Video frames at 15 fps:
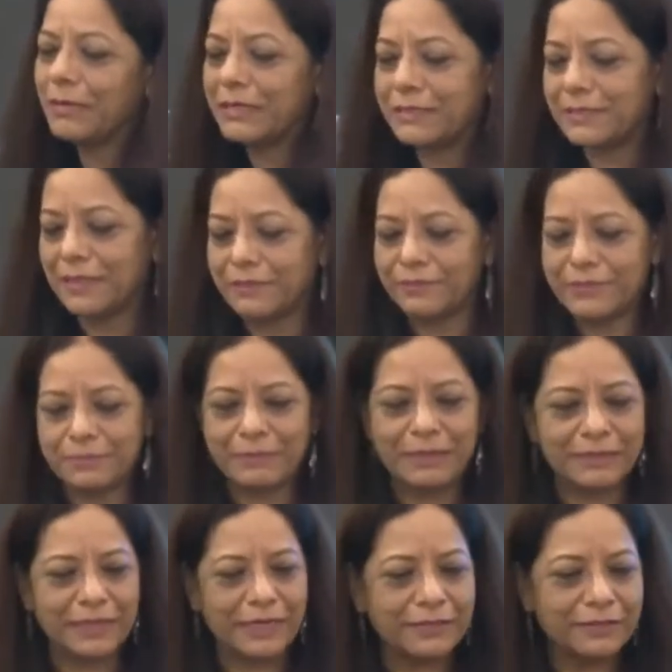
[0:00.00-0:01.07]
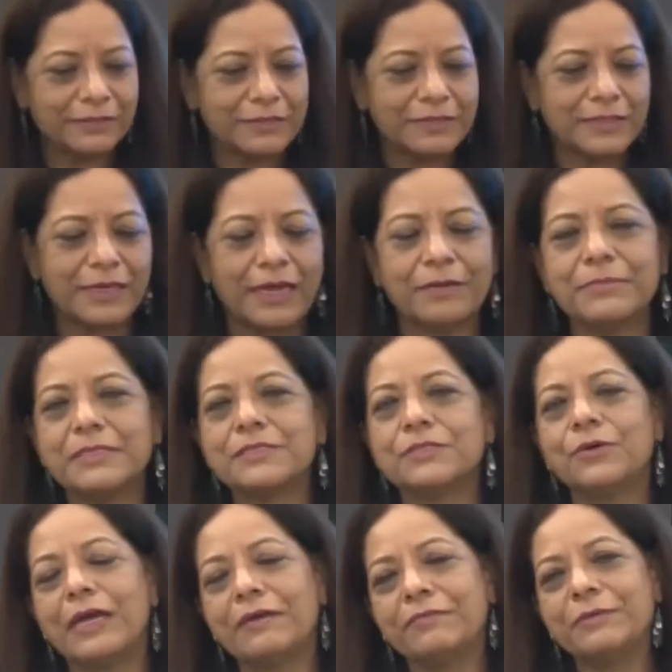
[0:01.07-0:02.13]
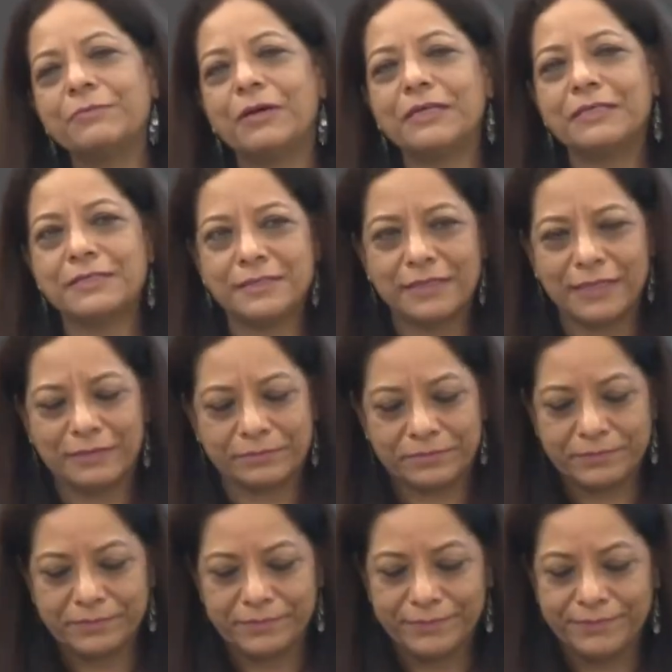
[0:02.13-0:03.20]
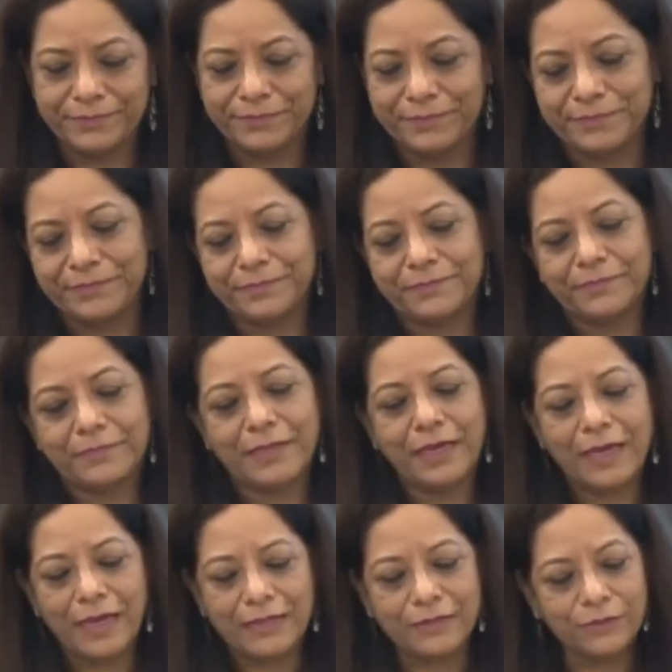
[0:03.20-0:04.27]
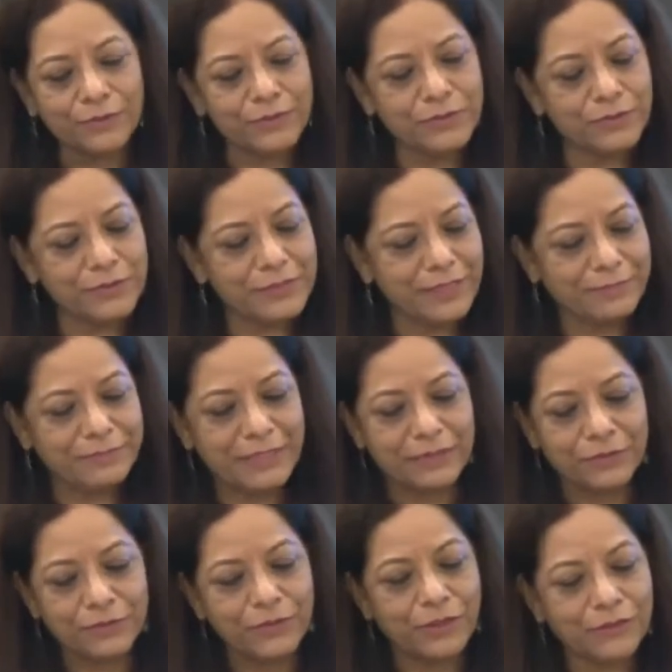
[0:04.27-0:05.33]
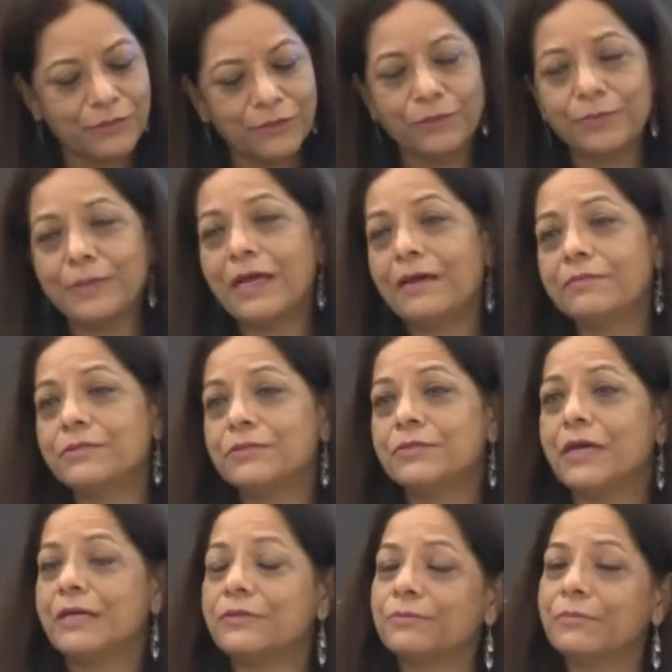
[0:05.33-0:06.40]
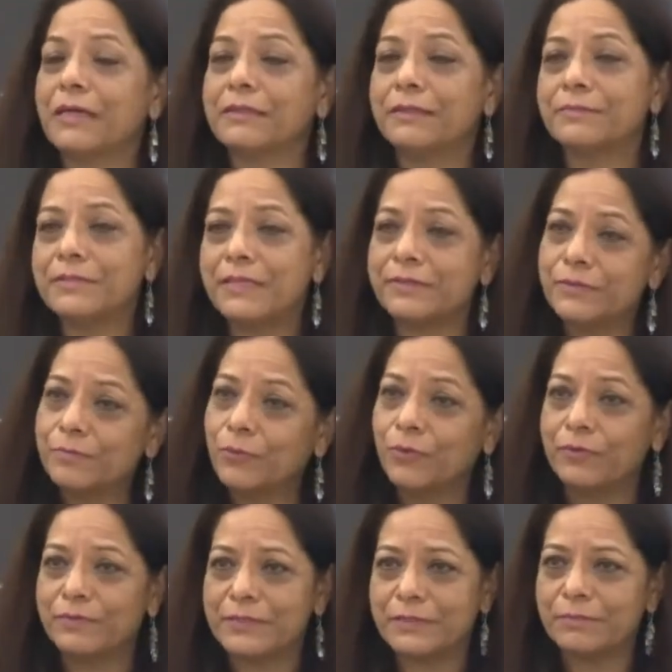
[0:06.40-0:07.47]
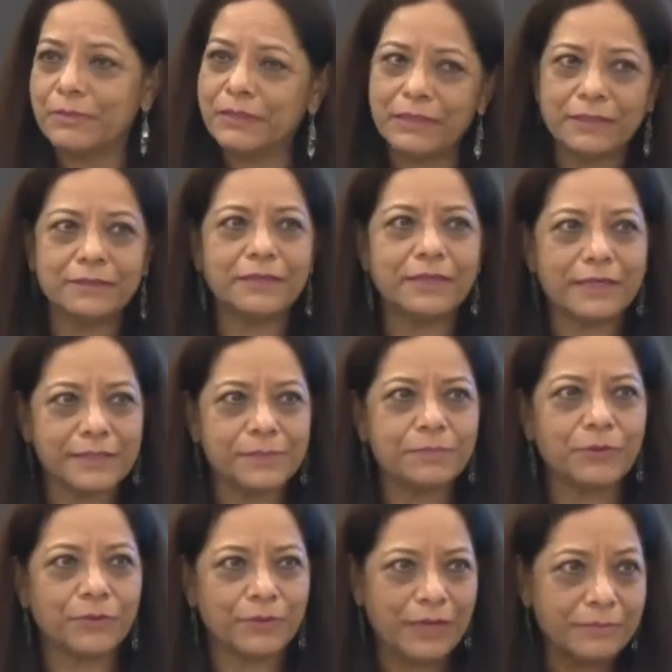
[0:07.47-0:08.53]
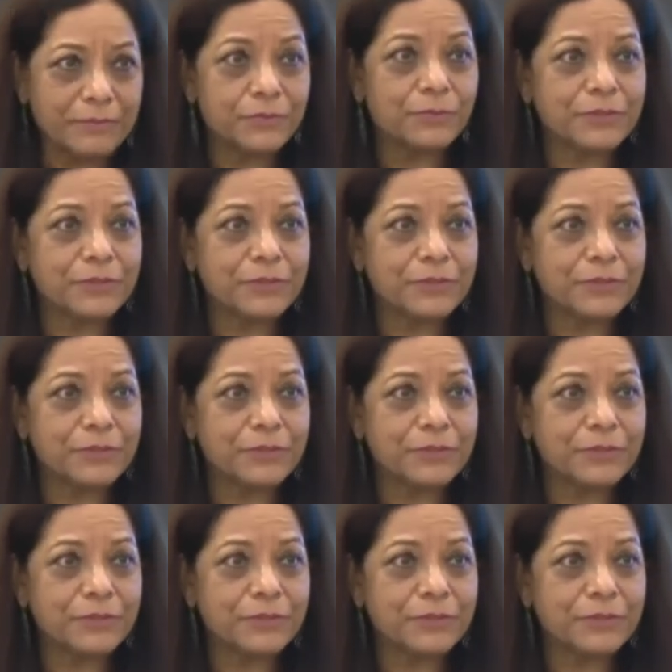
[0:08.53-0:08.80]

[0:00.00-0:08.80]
myself is by the end of the day, I must know everybody's name. And those whose names I do not know will have to try to make themselves more visible in the next programs,